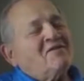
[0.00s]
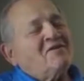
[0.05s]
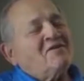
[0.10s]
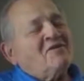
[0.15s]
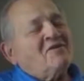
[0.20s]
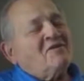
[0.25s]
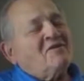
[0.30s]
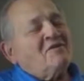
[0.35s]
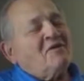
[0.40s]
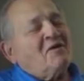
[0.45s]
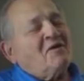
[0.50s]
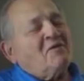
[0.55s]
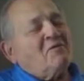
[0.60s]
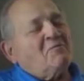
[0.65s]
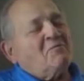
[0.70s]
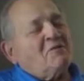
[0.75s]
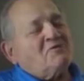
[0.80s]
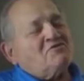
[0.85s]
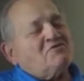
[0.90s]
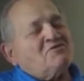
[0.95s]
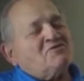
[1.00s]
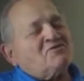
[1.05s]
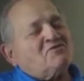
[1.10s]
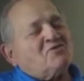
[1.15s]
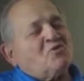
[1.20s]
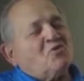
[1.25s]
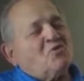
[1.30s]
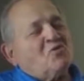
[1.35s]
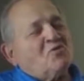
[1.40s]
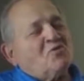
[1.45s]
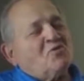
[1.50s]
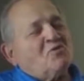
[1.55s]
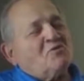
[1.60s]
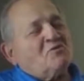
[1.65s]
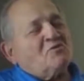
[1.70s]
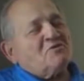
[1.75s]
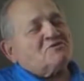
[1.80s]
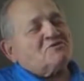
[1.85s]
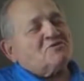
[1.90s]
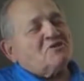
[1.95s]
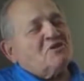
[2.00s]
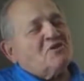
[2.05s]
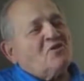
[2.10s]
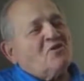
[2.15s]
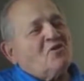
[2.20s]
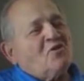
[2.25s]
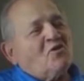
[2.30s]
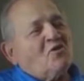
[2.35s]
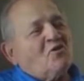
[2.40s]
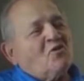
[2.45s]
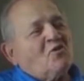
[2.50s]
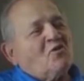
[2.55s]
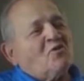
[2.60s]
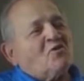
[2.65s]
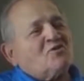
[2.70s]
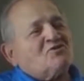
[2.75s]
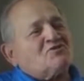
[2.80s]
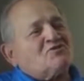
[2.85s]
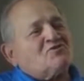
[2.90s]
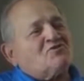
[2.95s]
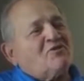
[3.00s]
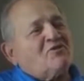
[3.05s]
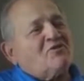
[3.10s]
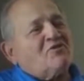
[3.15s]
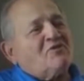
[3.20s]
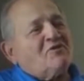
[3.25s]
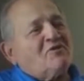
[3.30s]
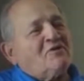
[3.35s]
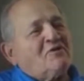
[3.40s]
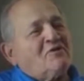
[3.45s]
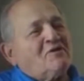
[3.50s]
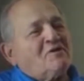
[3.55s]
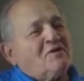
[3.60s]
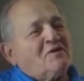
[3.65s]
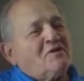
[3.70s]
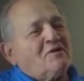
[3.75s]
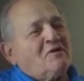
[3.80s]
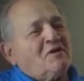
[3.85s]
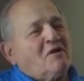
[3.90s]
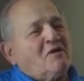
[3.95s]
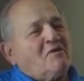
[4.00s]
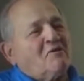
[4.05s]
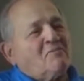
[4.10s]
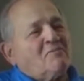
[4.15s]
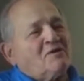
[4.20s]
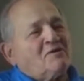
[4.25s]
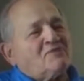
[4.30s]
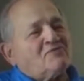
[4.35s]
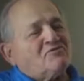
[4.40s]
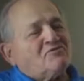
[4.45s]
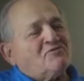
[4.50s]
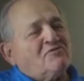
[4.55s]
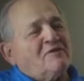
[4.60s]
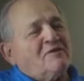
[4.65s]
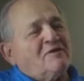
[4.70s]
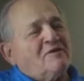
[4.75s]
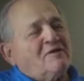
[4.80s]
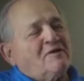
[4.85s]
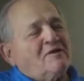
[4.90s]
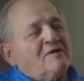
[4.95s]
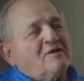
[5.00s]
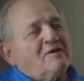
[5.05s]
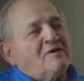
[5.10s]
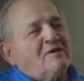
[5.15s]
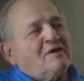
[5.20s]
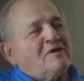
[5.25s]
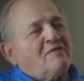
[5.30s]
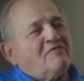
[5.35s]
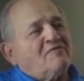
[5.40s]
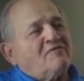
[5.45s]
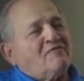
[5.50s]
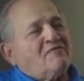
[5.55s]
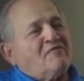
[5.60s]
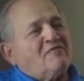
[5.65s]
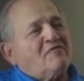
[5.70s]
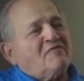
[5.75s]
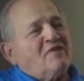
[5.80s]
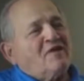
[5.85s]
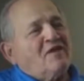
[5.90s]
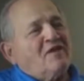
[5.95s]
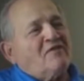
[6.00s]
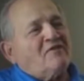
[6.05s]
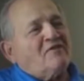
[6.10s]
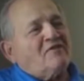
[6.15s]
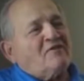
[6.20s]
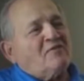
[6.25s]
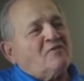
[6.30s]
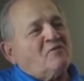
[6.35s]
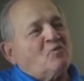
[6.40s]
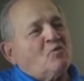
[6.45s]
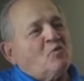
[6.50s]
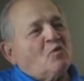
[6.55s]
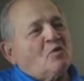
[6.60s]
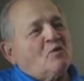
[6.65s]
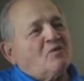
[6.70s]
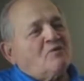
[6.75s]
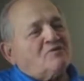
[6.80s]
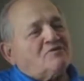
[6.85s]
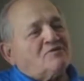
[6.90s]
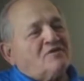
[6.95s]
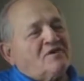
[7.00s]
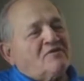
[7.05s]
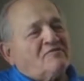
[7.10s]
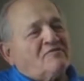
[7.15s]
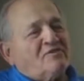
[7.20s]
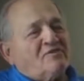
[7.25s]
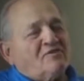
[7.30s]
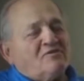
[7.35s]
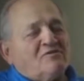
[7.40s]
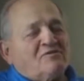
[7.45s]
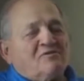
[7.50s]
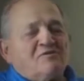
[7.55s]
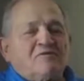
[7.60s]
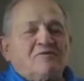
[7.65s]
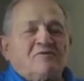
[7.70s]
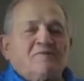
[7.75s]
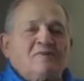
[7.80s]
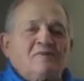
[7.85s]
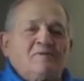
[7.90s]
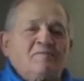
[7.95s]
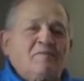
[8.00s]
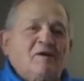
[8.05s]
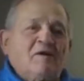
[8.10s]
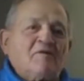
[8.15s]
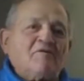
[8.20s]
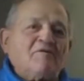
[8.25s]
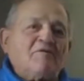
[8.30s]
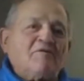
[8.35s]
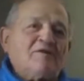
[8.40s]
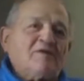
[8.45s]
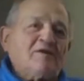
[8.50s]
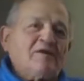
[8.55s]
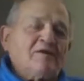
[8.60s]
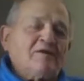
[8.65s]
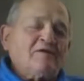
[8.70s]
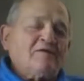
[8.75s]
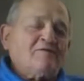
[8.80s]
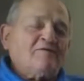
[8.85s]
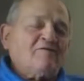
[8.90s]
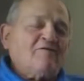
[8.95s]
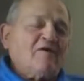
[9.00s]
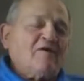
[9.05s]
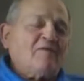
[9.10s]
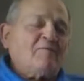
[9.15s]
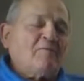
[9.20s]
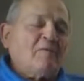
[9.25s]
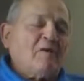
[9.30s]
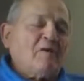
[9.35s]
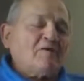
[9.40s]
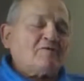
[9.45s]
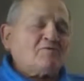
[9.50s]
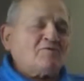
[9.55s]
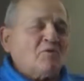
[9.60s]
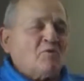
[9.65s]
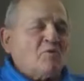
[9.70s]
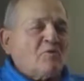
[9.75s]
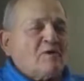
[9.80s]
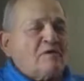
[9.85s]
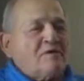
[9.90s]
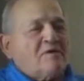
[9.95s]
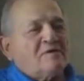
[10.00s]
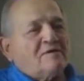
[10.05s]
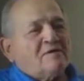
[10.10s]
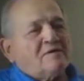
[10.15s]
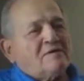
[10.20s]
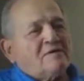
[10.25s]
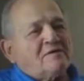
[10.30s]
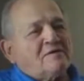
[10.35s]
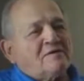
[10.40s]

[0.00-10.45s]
The elementary school was Longstreth Elementary at 58th and Willows Avenue, about 5 blocks away.